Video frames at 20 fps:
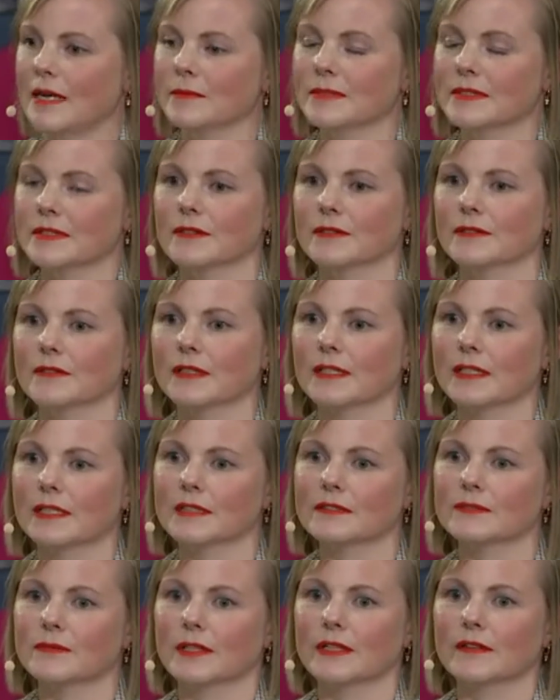
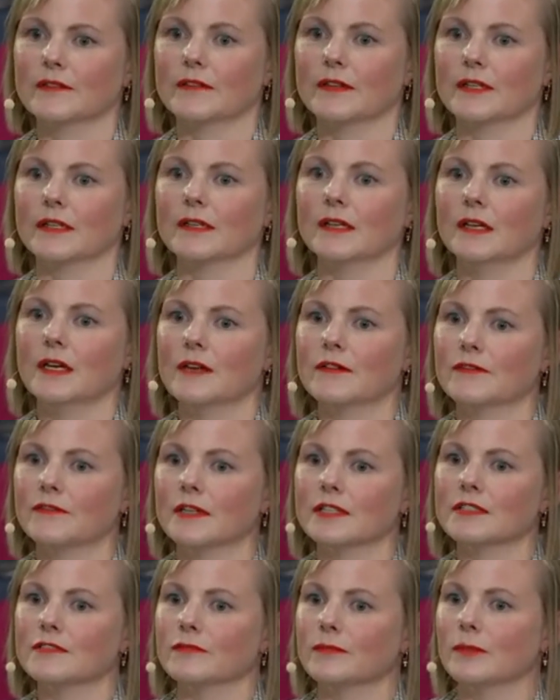absolutely is one of the
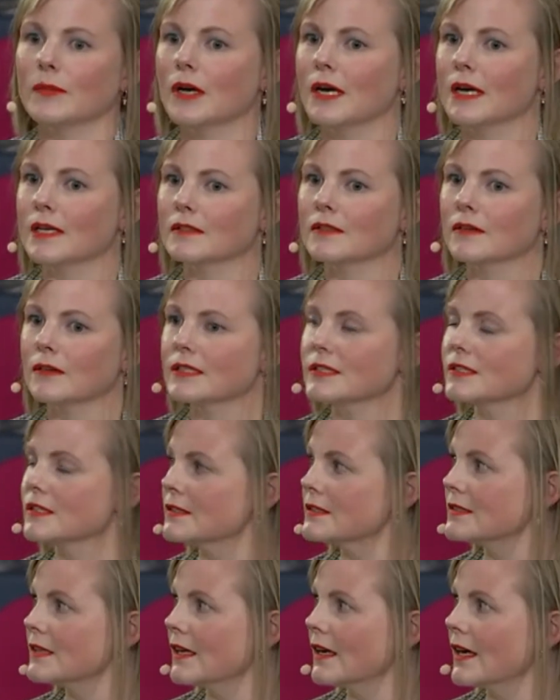front of mind
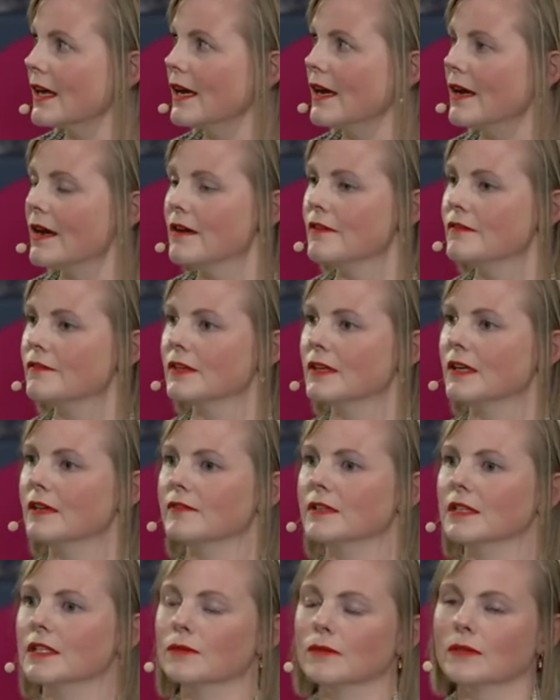questions that I have, and
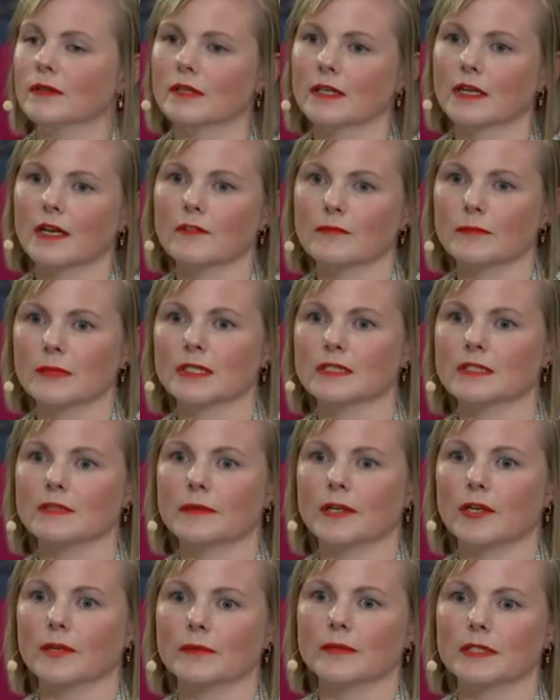I really want the government
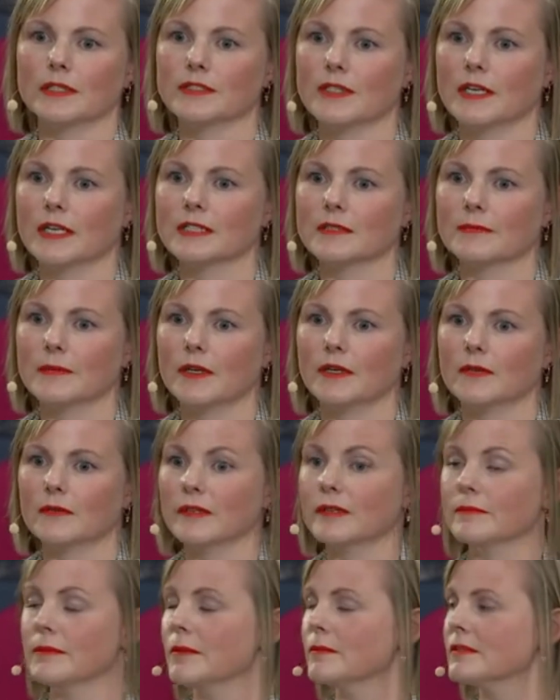to be open and
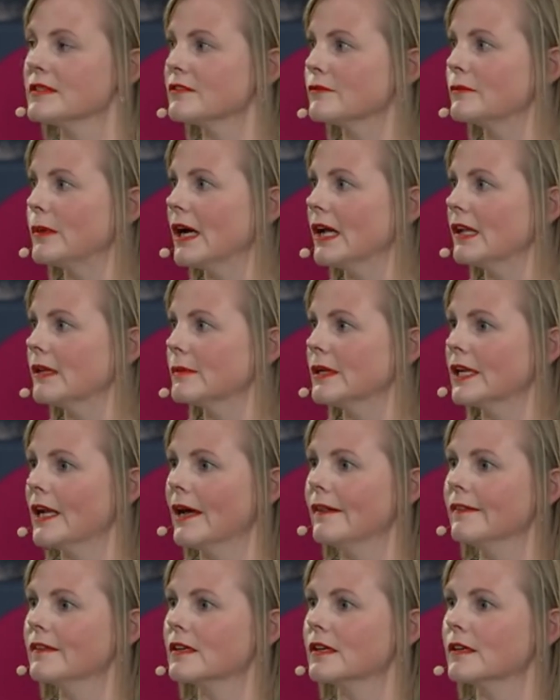transparent with members of
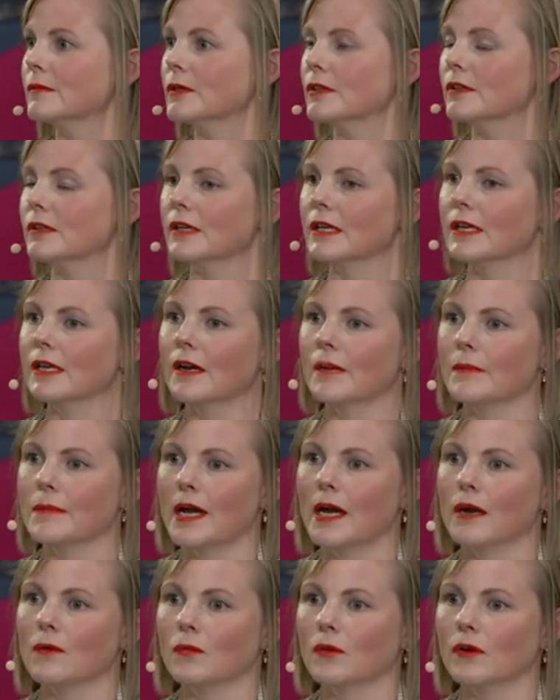parliament and the community
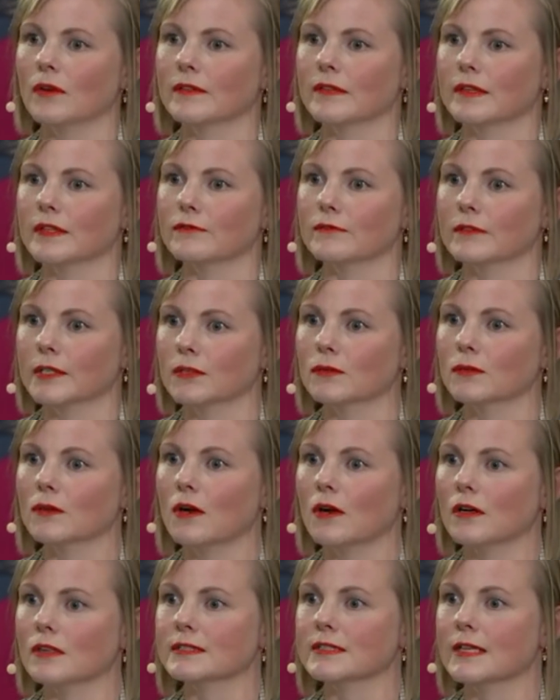about what the real
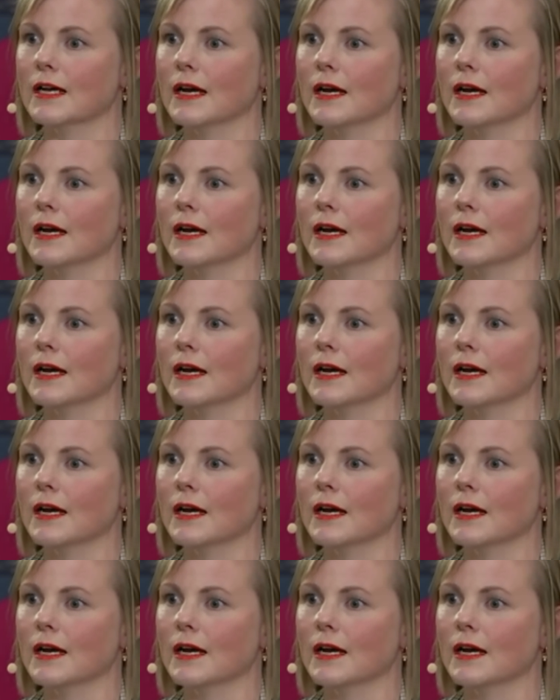costs